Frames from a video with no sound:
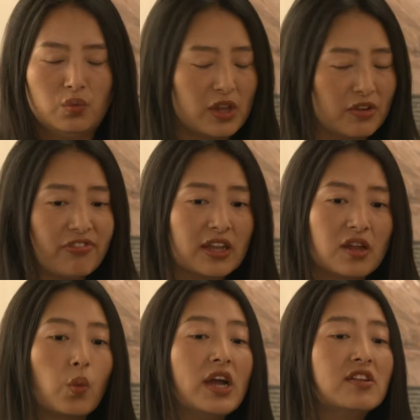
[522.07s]
the fact
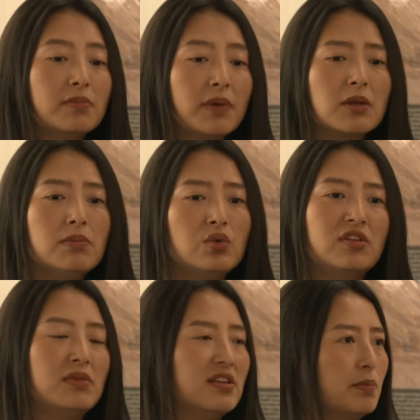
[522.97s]
that why Tibetan
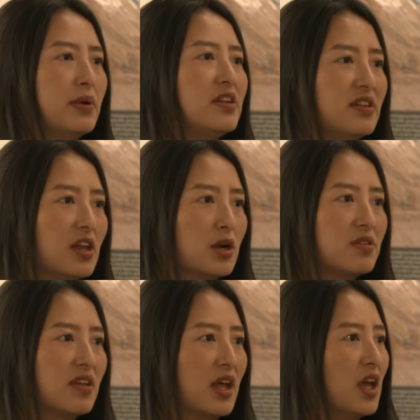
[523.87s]
museum is built in
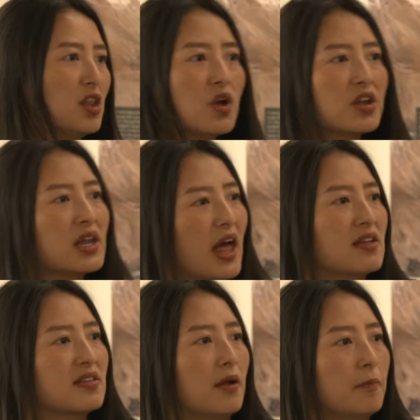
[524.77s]
Dharamsala and not in
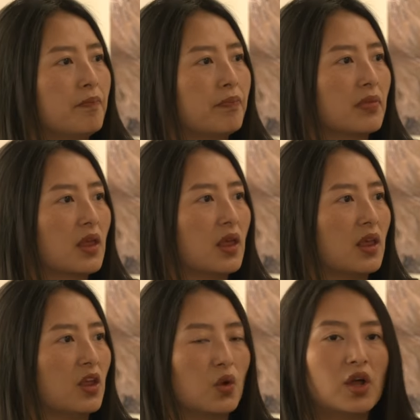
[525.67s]
Lhasa,
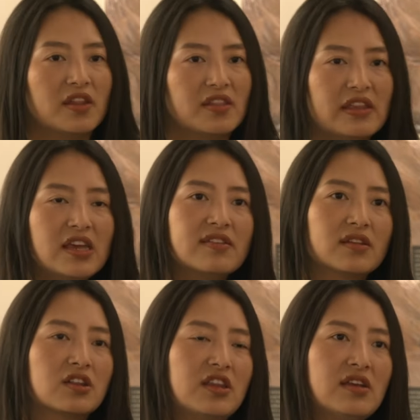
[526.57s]
you know, these
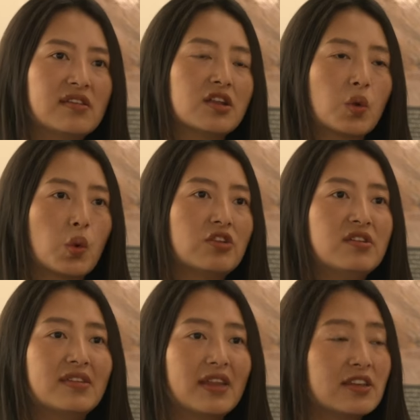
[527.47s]
are, these are the
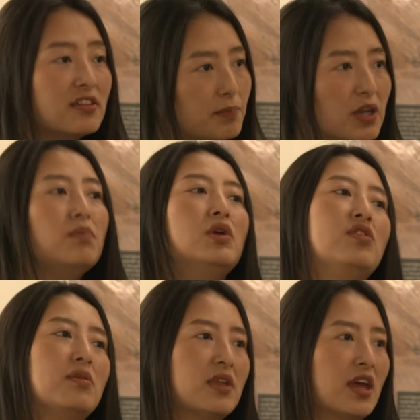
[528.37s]
questions that Tibetan
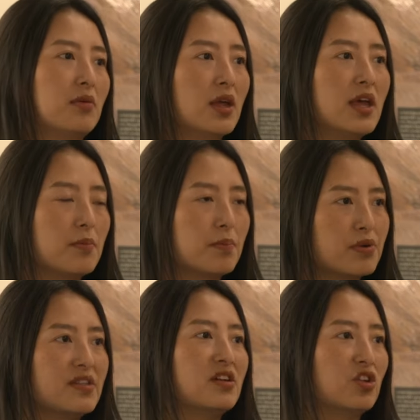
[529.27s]
museum can
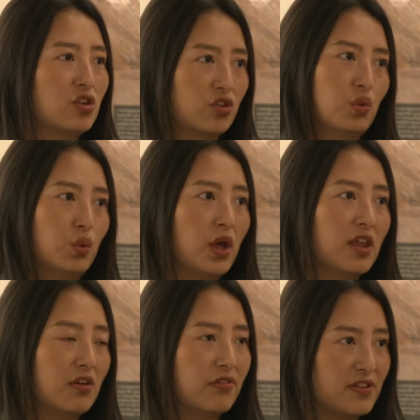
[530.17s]
present to
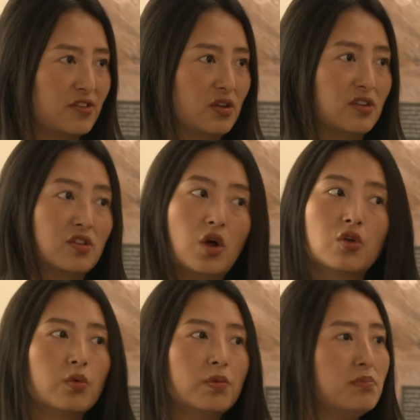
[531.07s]
the visitors,
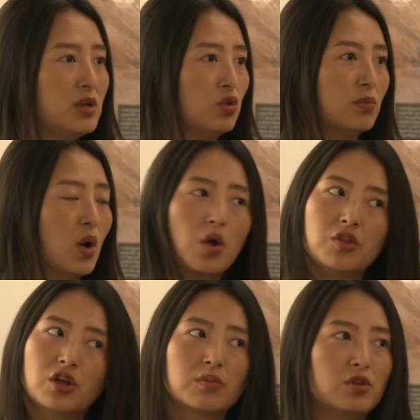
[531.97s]
not Rubin Museum or
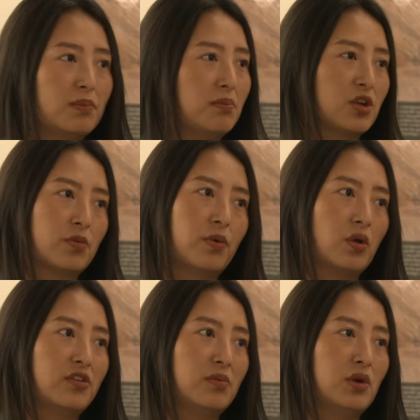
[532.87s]
not
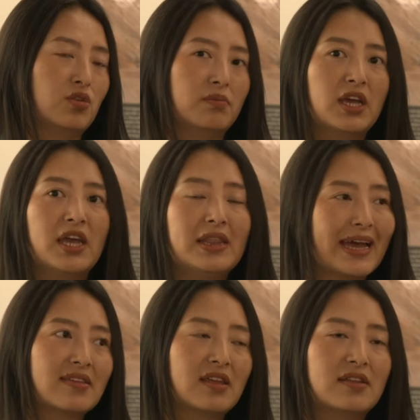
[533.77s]
Metropolitan Museum. In
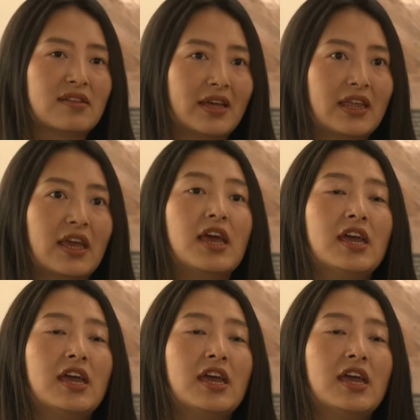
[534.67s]
that sense, I think